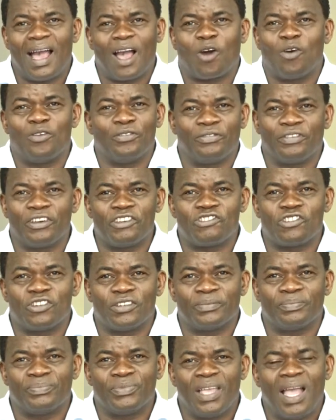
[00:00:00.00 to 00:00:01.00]

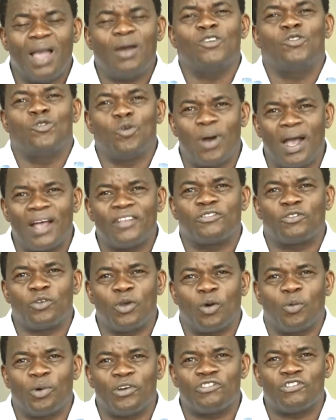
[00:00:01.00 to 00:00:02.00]
confession, I want to ask
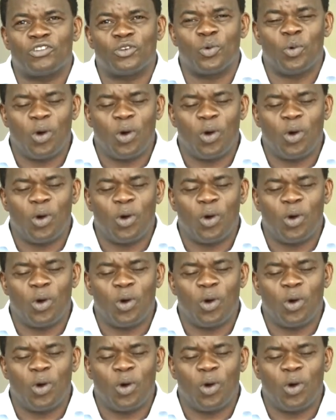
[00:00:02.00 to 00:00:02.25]
you a question.